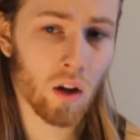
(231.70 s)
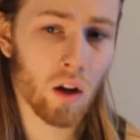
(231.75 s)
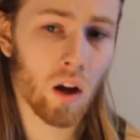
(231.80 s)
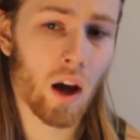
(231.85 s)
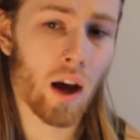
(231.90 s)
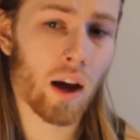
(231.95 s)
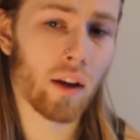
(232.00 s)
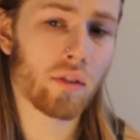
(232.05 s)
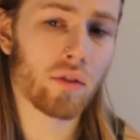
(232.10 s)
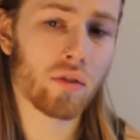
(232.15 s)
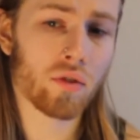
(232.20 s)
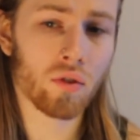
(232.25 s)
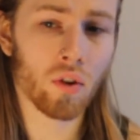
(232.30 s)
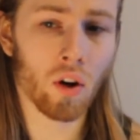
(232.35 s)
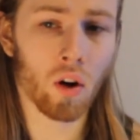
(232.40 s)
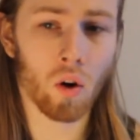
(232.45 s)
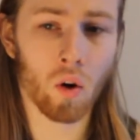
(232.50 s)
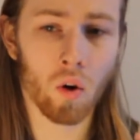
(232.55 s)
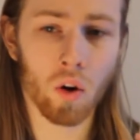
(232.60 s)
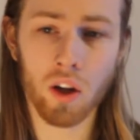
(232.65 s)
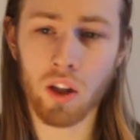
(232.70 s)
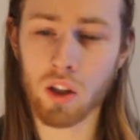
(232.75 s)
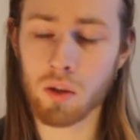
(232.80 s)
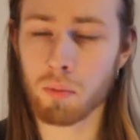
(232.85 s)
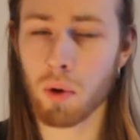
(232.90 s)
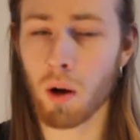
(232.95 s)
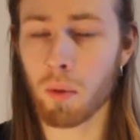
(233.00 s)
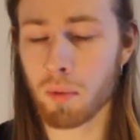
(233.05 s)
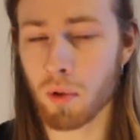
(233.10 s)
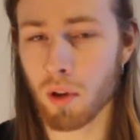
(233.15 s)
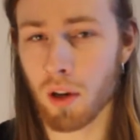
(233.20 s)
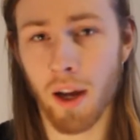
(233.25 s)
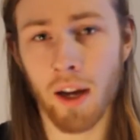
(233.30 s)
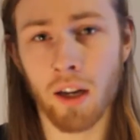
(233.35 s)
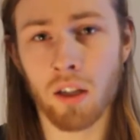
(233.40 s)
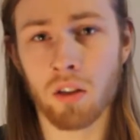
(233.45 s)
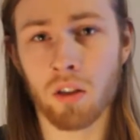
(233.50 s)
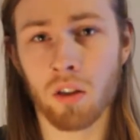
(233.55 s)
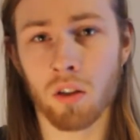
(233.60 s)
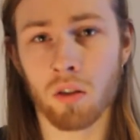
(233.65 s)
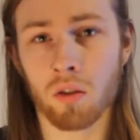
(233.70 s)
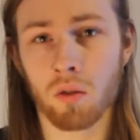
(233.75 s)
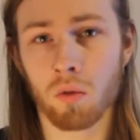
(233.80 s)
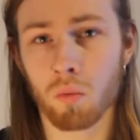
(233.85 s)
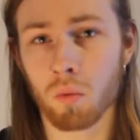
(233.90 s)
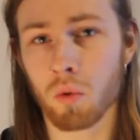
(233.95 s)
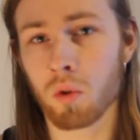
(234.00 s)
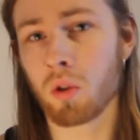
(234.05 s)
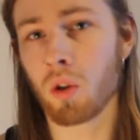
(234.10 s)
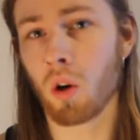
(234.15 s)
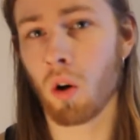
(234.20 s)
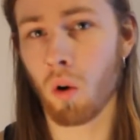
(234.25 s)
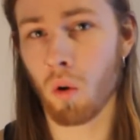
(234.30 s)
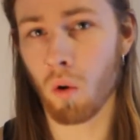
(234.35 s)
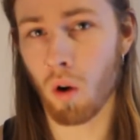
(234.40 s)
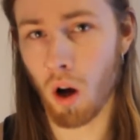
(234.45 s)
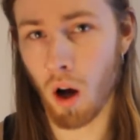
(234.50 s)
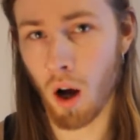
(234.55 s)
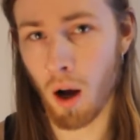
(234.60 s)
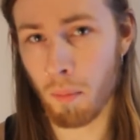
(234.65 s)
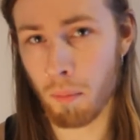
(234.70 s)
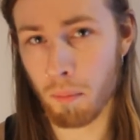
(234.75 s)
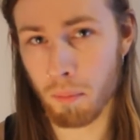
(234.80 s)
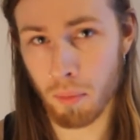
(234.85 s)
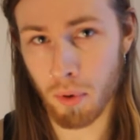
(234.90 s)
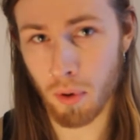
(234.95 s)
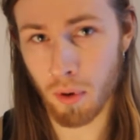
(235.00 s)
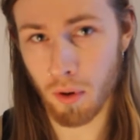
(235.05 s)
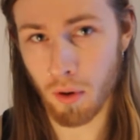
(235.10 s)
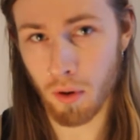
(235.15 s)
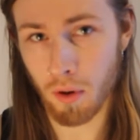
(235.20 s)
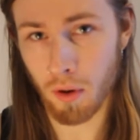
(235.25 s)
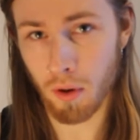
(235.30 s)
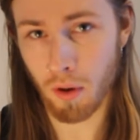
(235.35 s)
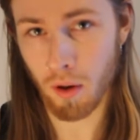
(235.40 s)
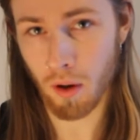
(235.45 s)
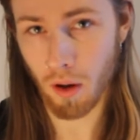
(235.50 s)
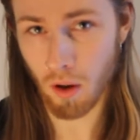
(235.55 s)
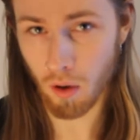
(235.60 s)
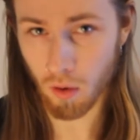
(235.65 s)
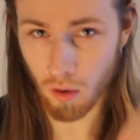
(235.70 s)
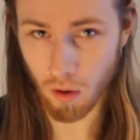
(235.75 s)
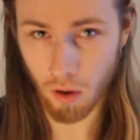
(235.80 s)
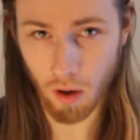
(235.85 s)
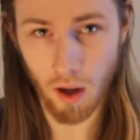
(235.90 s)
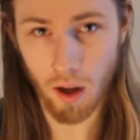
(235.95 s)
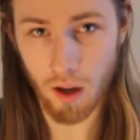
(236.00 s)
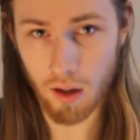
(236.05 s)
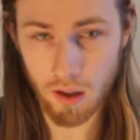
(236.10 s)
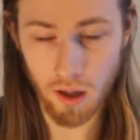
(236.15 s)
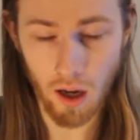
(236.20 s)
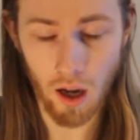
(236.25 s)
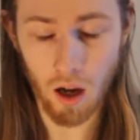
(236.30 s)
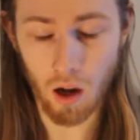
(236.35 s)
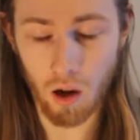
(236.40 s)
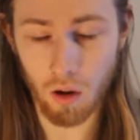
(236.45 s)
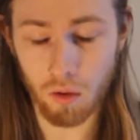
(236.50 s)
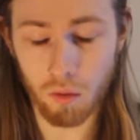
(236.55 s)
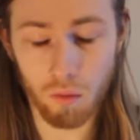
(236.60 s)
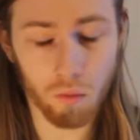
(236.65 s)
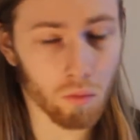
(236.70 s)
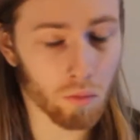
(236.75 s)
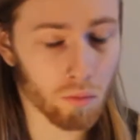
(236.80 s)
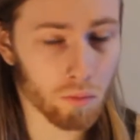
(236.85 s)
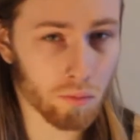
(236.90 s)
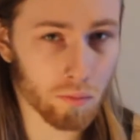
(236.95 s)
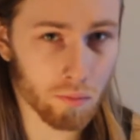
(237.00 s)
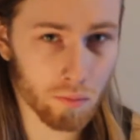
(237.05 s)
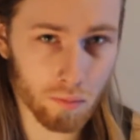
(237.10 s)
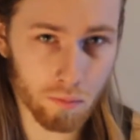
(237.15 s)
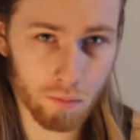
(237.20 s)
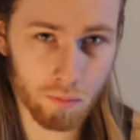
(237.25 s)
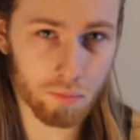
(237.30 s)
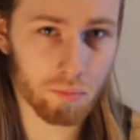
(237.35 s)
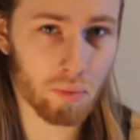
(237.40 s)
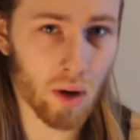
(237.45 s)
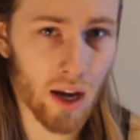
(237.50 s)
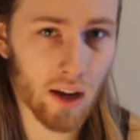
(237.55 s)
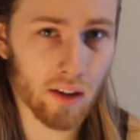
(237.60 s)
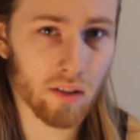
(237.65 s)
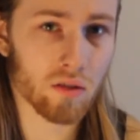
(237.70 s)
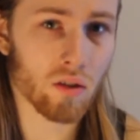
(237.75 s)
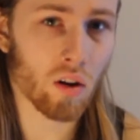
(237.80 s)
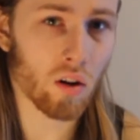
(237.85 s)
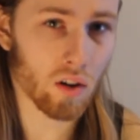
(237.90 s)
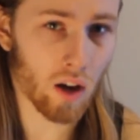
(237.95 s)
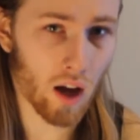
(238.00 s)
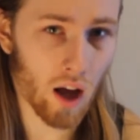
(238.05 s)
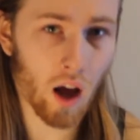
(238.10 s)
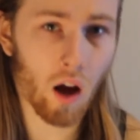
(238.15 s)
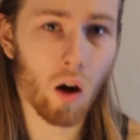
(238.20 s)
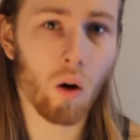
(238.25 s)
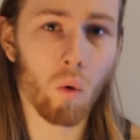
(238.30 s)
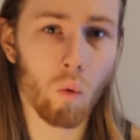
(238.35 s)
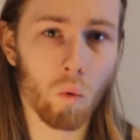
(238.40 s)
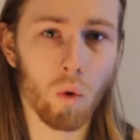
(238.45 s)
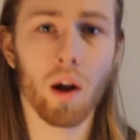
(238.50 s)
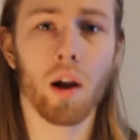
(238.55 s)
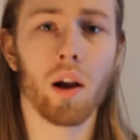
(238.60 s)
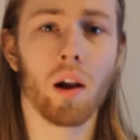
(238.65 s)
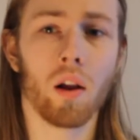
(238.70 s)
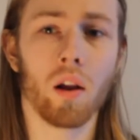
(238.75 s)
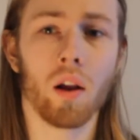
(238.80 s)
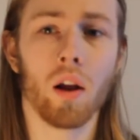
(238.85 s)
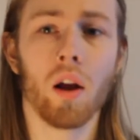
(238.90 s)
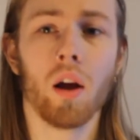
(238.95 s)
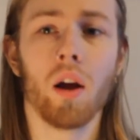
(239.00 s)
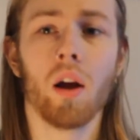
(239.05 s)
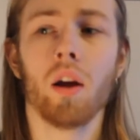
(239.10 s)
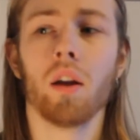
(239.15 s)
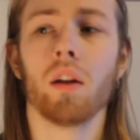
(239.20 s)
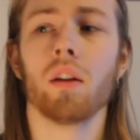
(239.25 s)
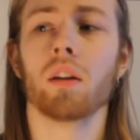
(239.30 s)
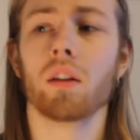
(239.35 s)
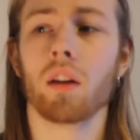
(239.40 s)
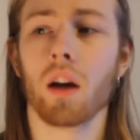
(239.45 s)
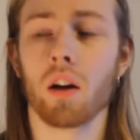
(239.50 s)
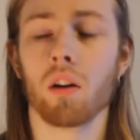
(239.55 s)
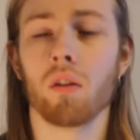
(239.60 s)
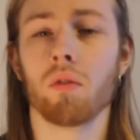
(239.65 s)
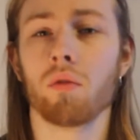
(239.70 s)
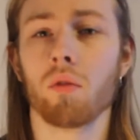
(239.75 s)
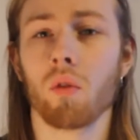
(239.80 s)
And so its population would go up and down based on how well the kind of